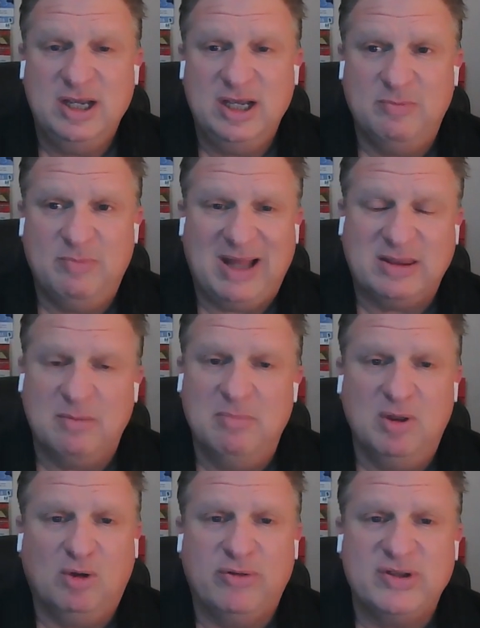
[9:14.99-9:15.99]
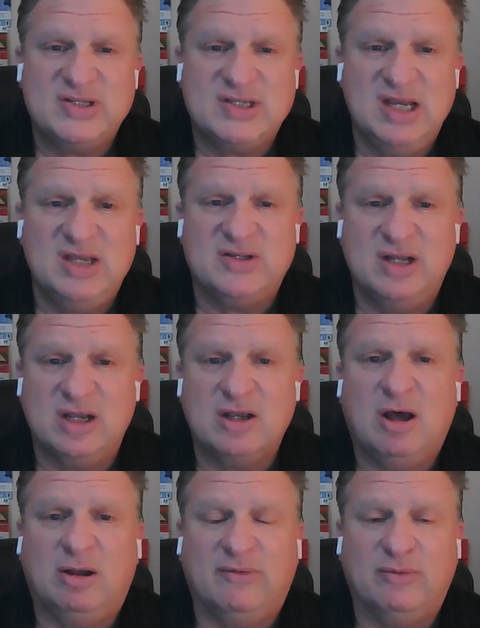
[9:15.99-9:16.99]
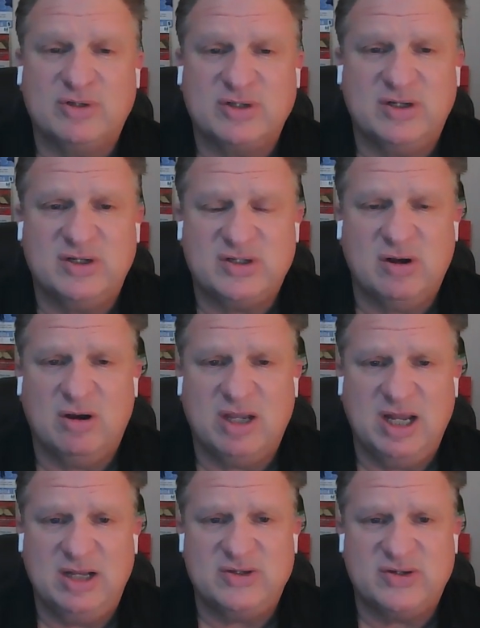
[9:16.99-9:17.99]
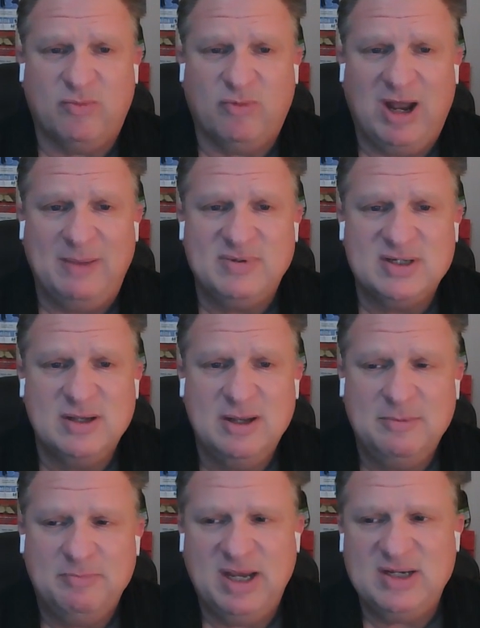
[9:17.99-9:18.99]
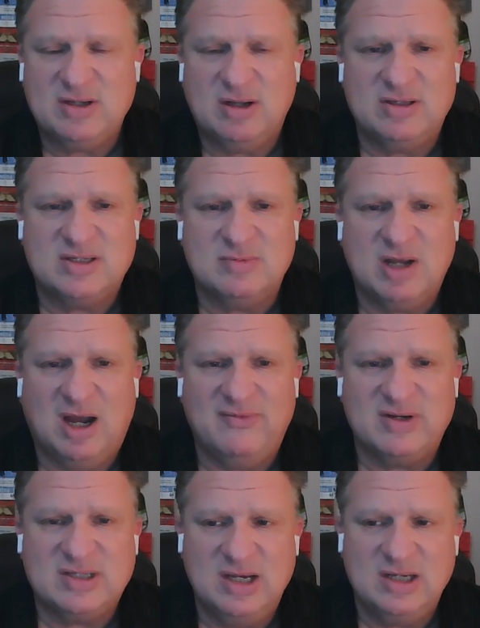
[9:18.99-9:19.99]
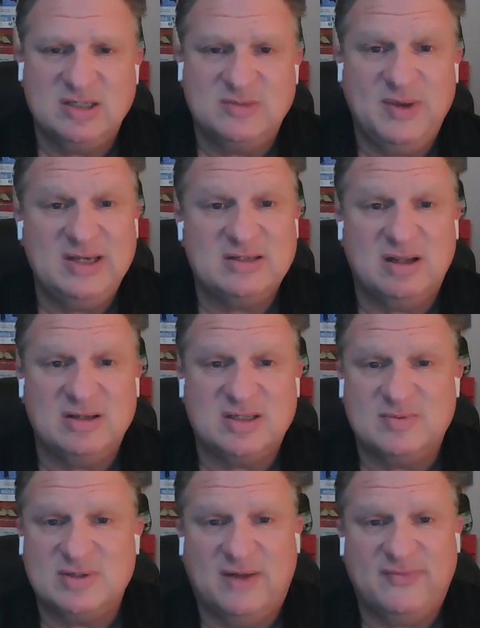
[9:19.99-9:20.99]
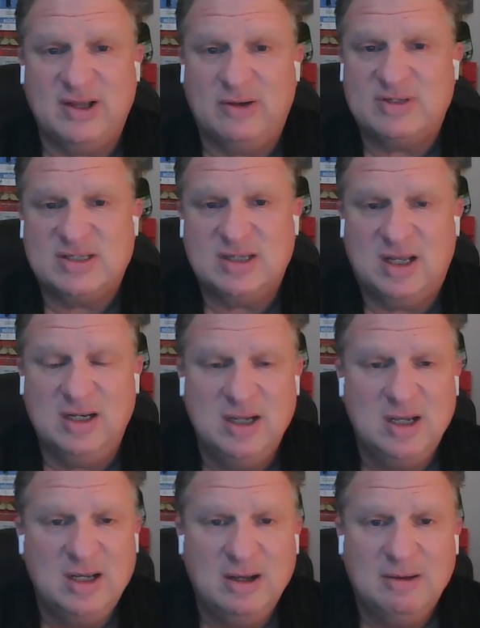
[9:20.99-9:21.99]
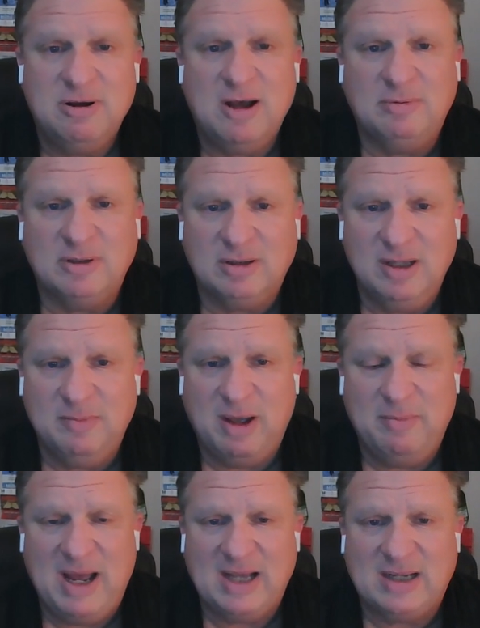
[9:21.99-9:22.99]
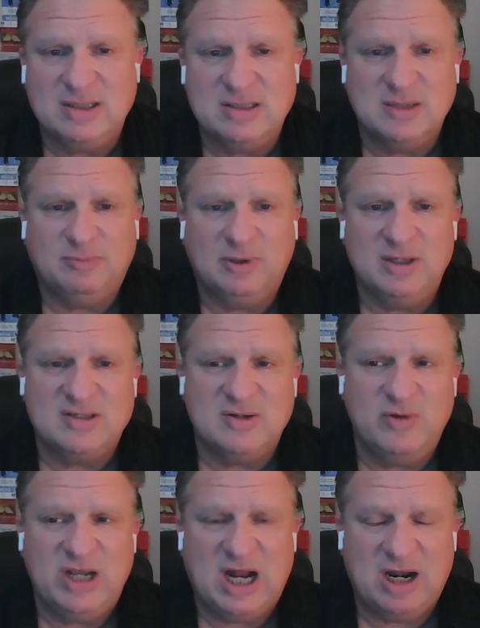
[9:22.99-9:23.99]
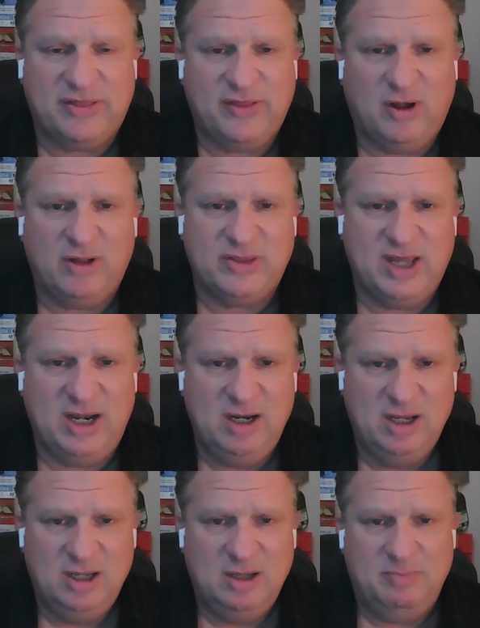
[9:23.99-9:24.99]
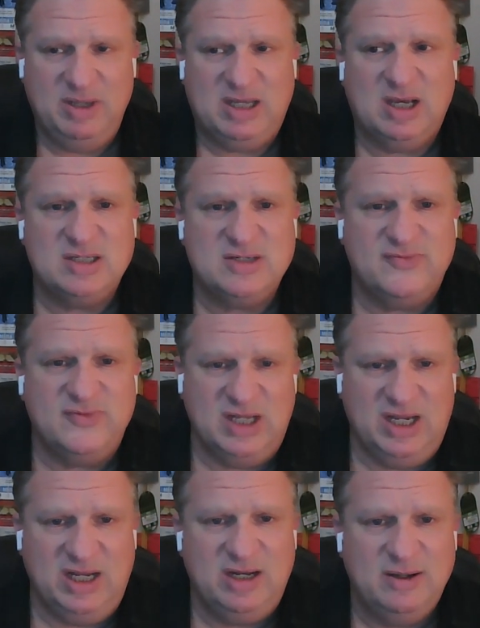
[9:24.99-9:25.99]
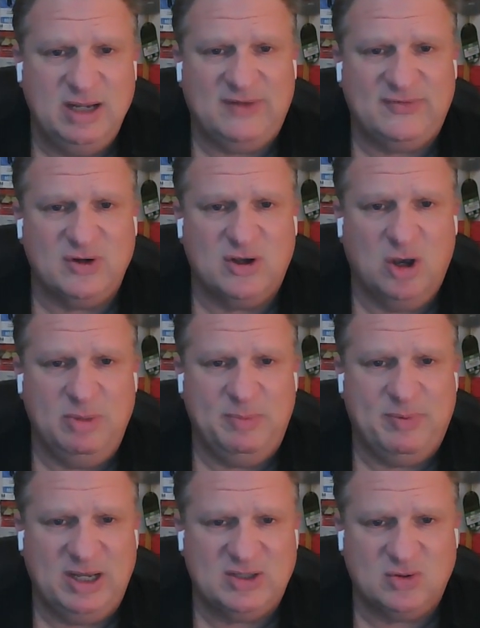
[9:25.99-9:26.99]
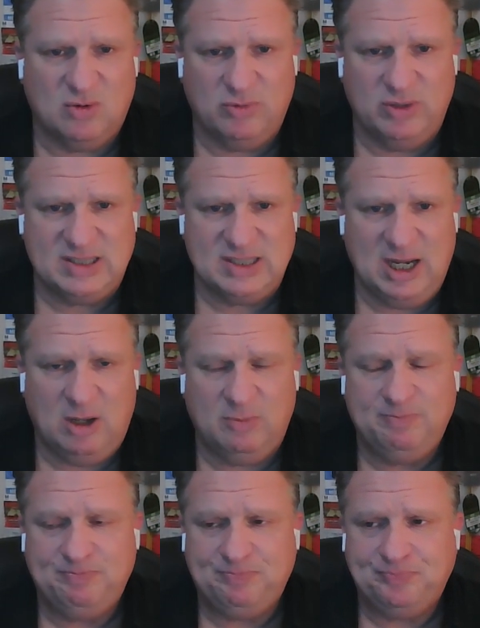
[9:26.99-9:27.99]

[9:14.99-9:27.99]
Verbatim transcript: in about the middle of the season that Culliver was going to start getting some reps based on some conversations, based on some stuff that was said publicly by Mac and Chip Lindsay. We kind of thought that because of need, after Kobe Pesor went down,